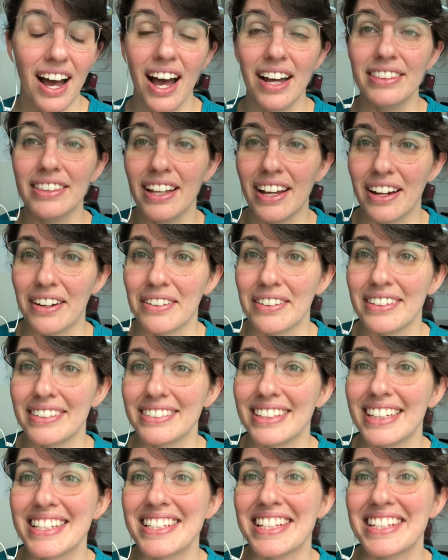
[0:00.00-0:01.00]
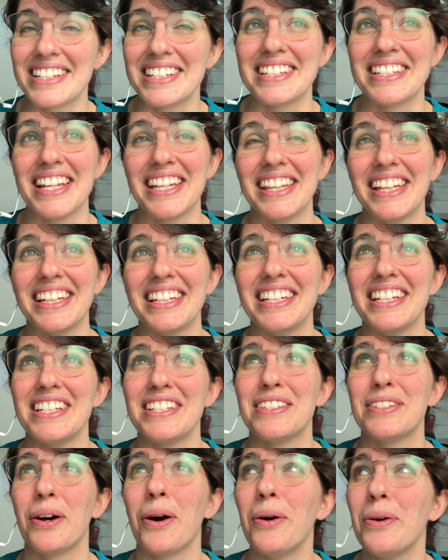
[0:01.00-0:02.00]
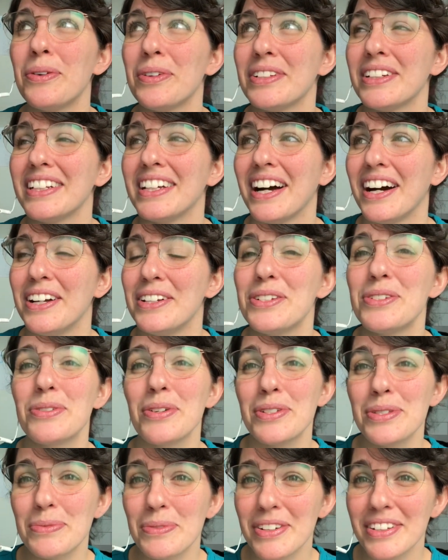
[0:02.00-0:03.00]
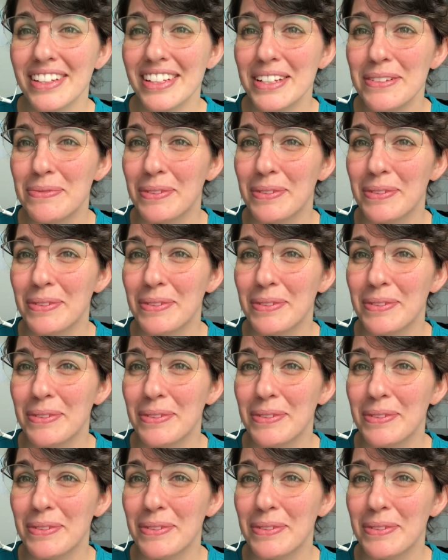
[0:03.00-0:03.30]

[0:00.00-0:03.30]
Now, that's not to say that he's totally untrustworthy,